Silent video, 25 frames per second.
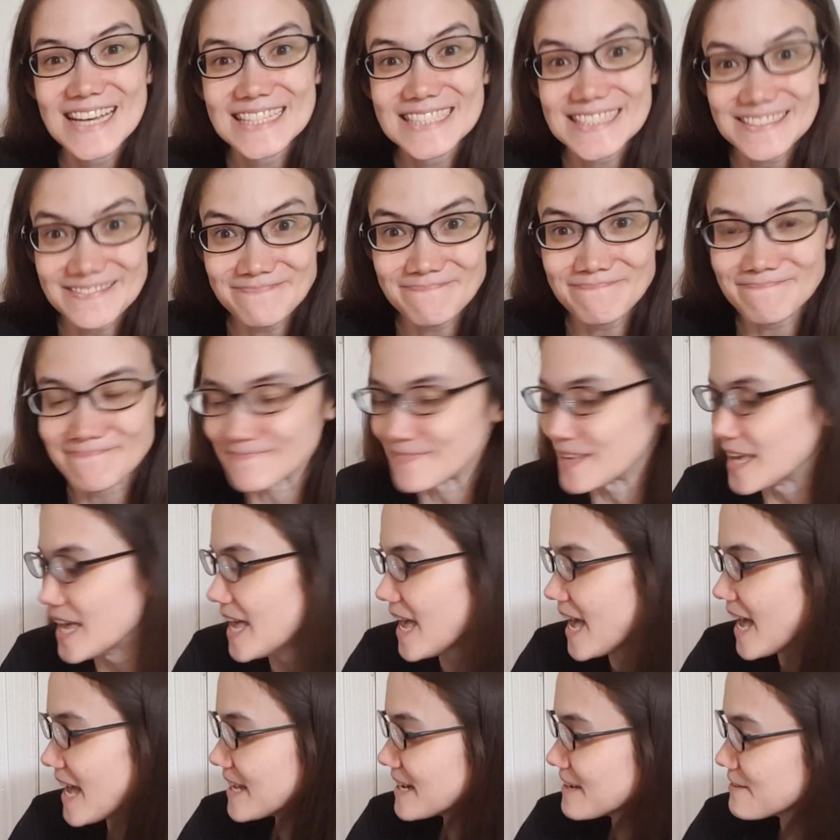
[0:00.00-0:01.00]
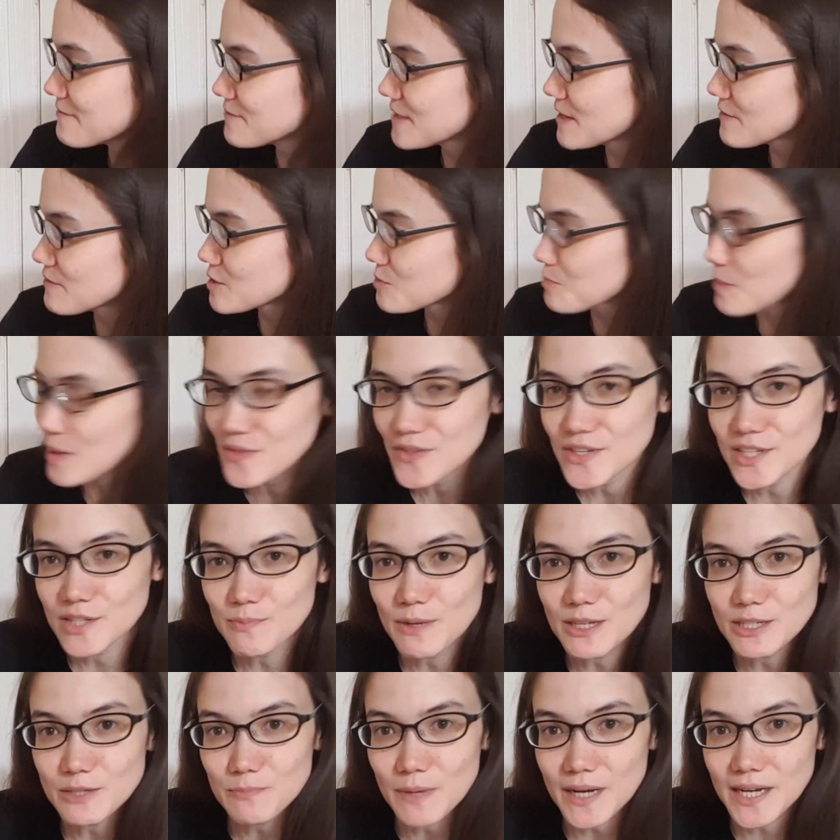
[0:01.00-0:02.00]
and I've never spent this
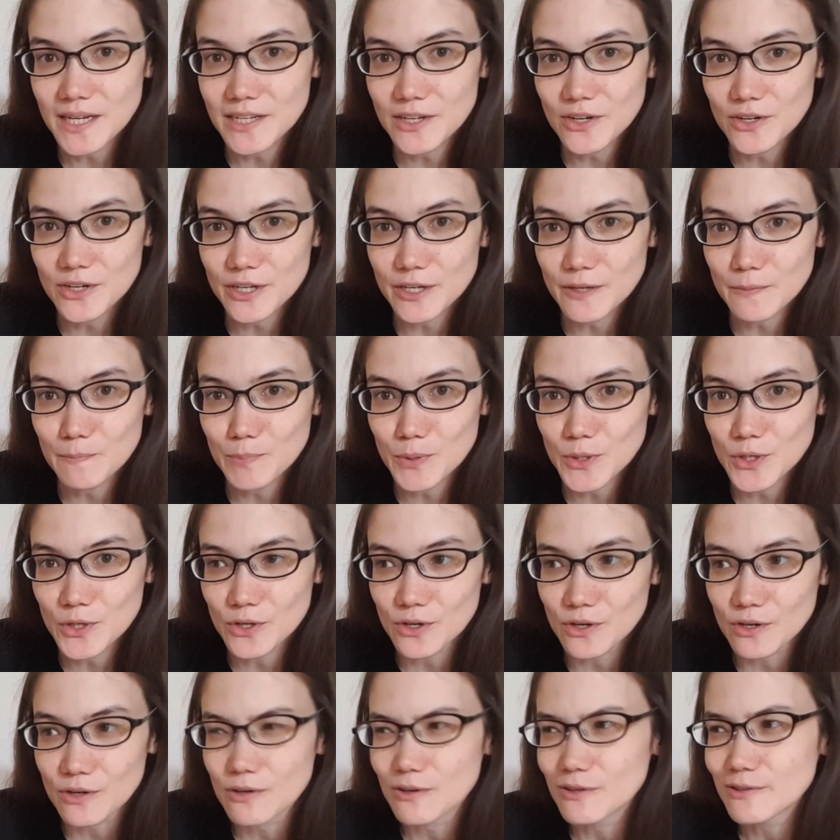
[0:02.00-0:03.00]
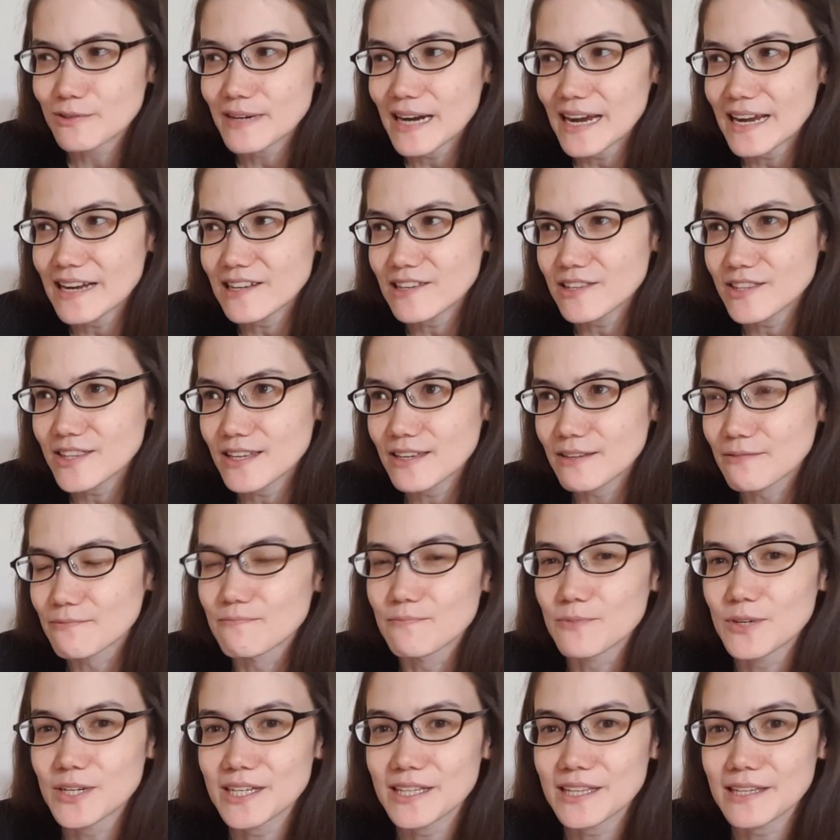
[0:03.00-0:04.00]
much money on a computer or
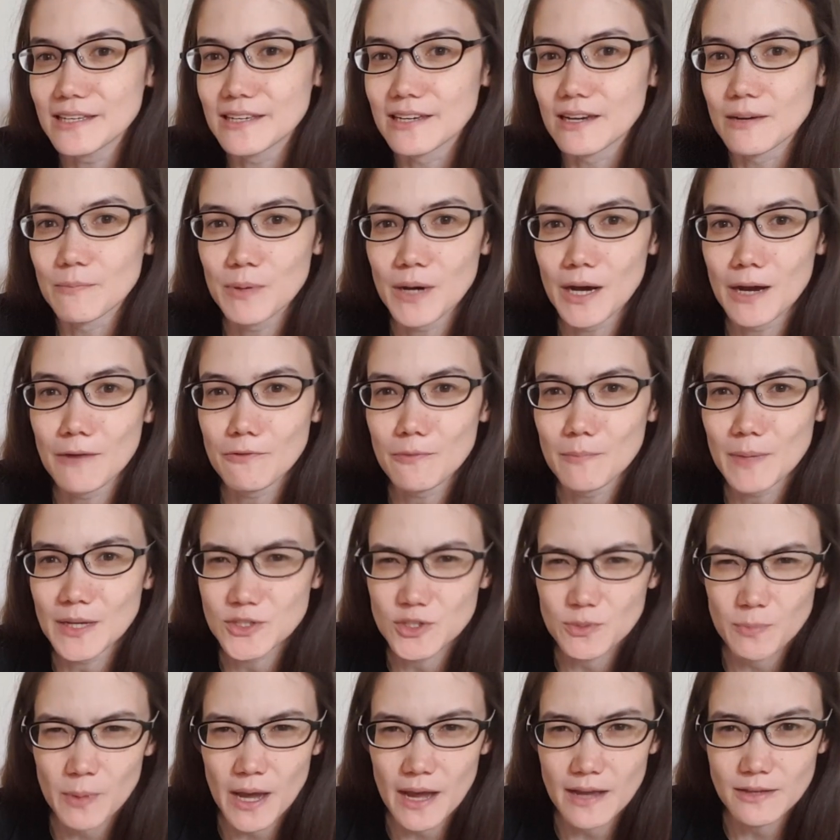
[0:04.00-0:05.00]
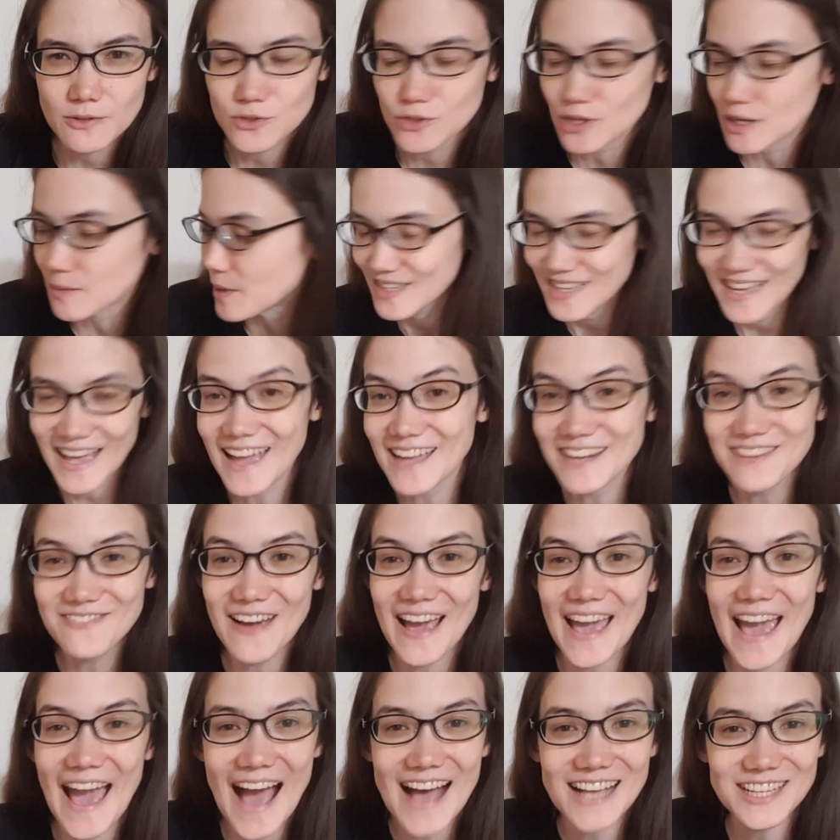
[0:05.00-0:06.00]
anything really apart from my Japan trip.
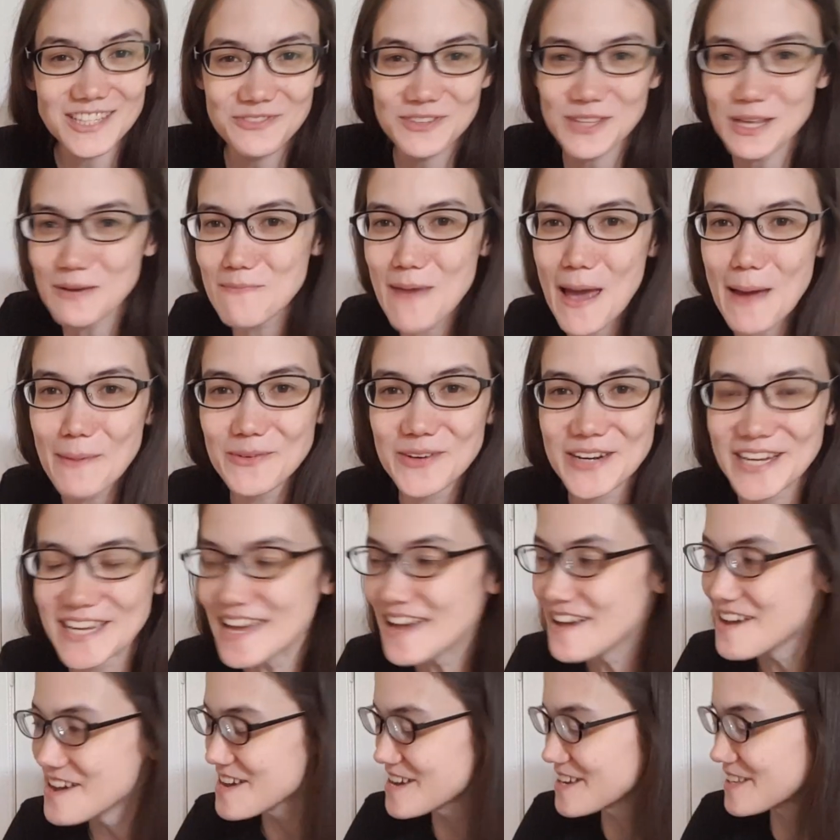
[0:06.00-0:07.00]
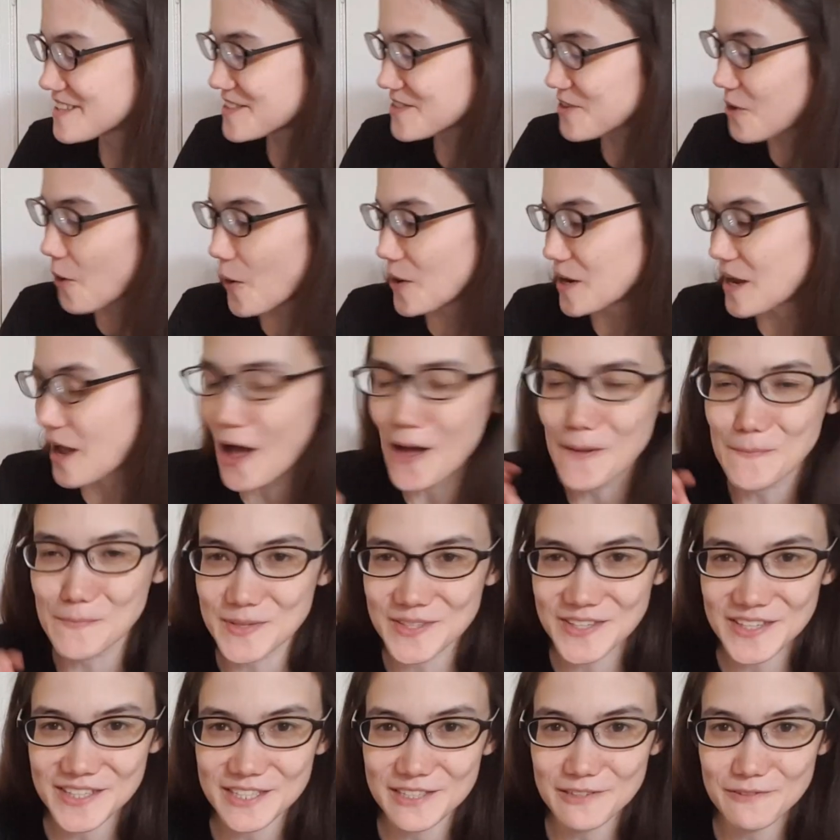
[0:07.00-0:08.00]
Anyway, as for the memory, it's got
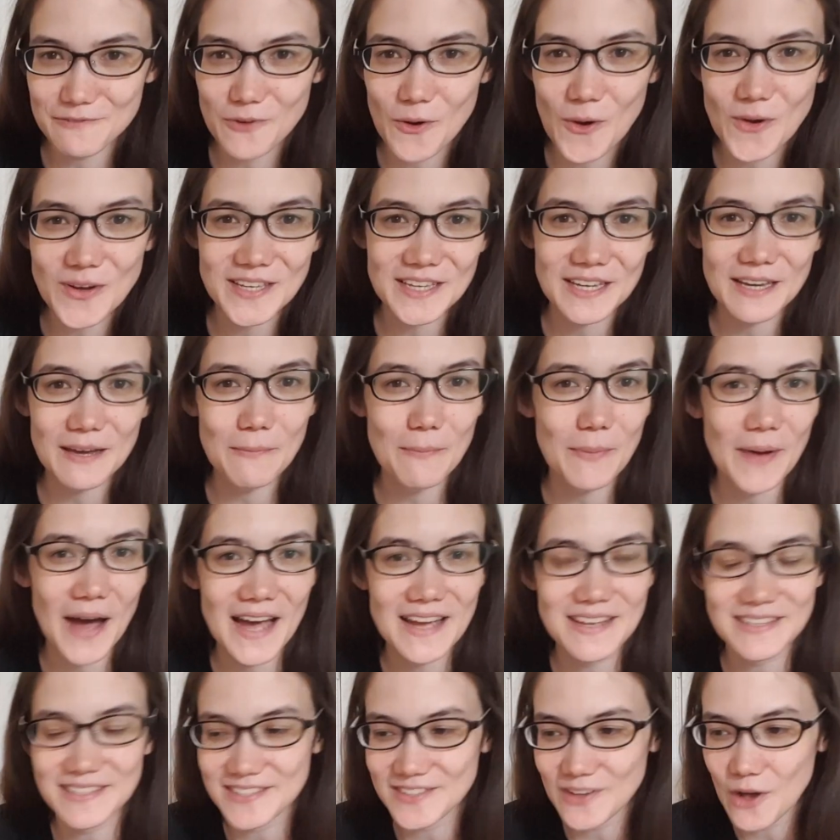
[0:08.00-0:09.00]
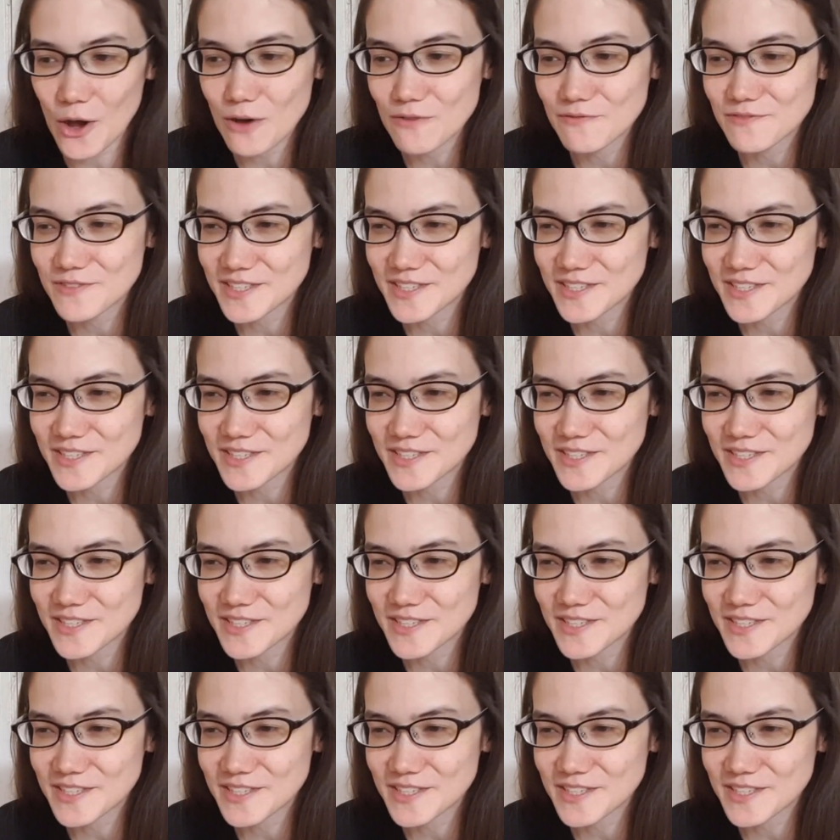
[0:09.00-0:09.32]
64 gigabytes of